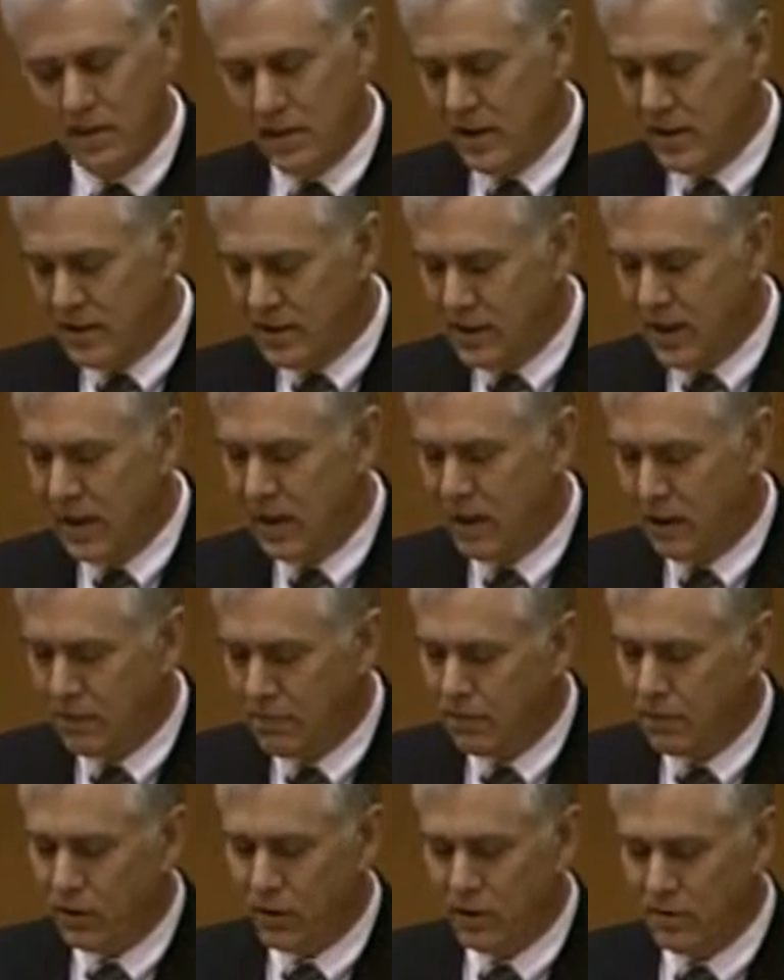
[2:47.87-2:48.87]
then take
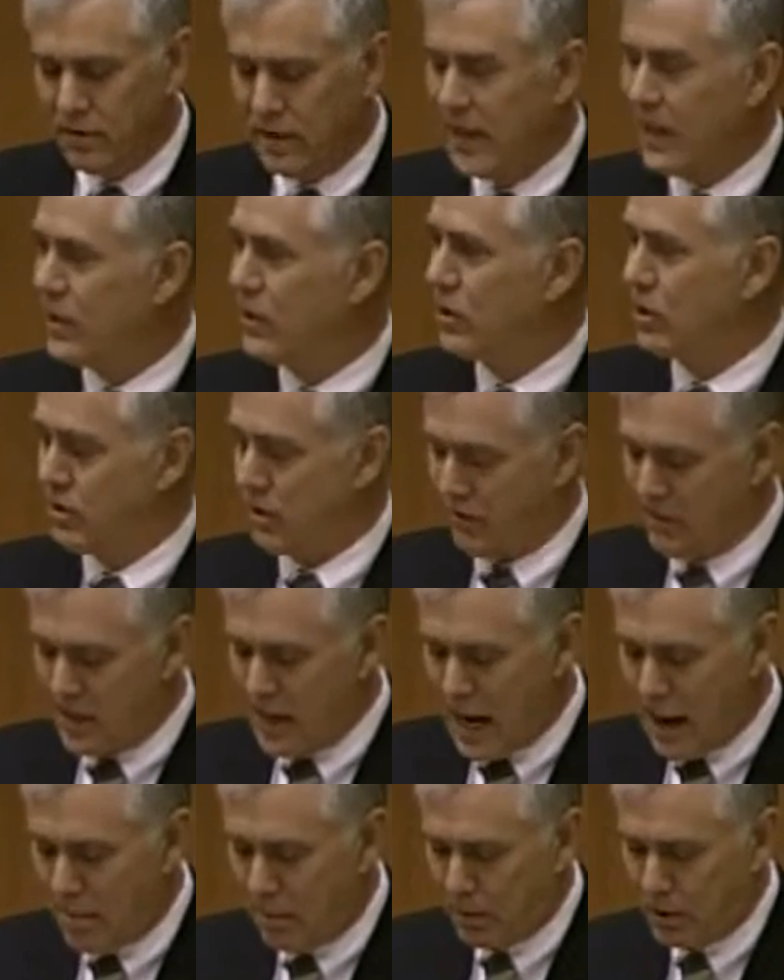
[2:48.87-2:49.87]
full advantages of the
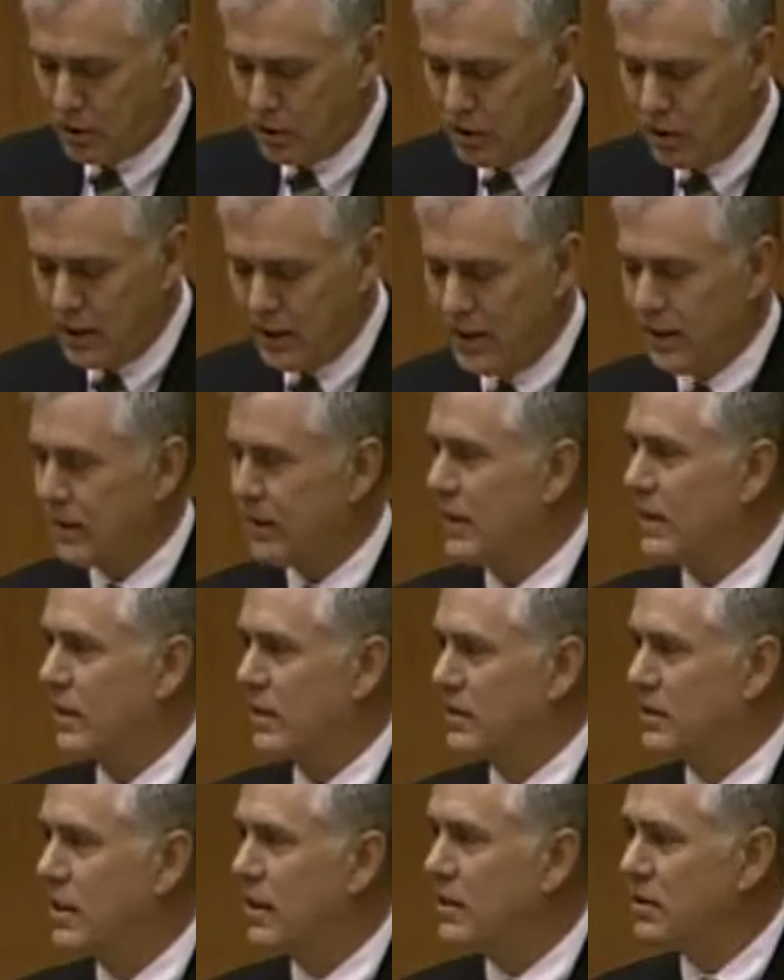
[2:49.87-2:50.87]
opportunity that
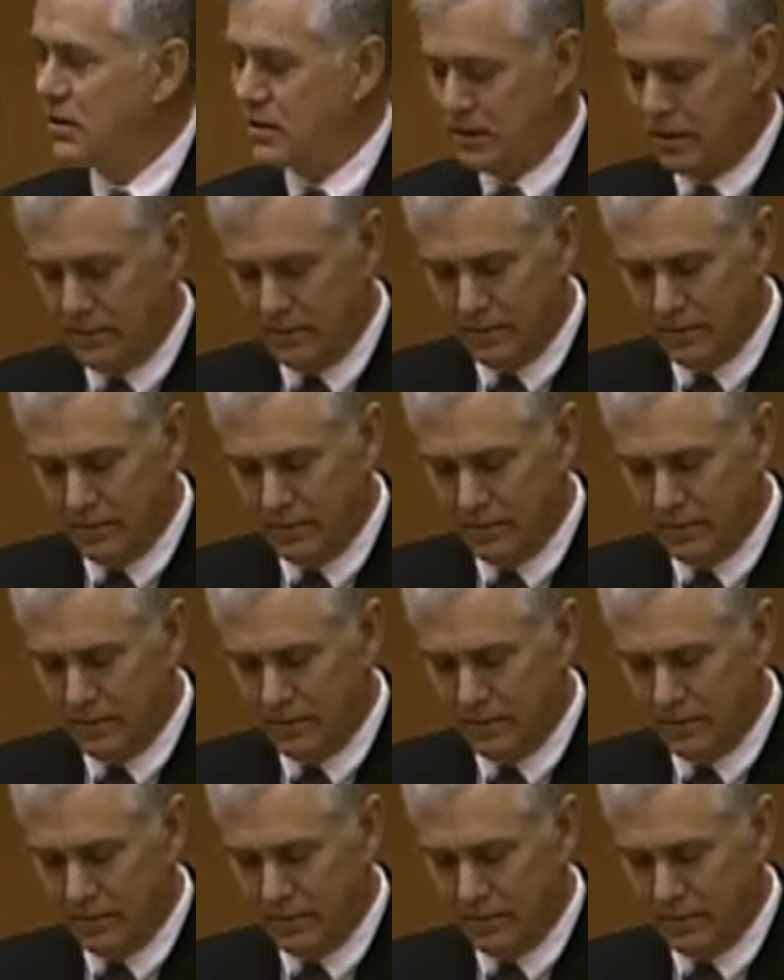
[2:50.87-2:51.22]
exists